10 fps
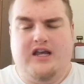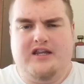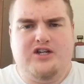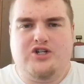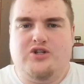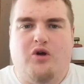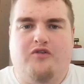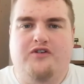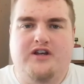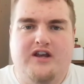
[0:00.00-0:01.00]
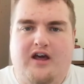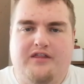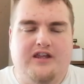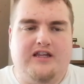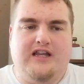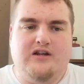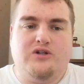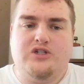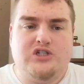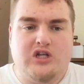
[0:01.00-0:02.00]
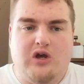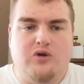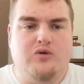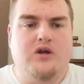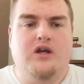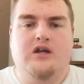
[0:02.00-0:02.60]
And they just offered nothing. They looked slow.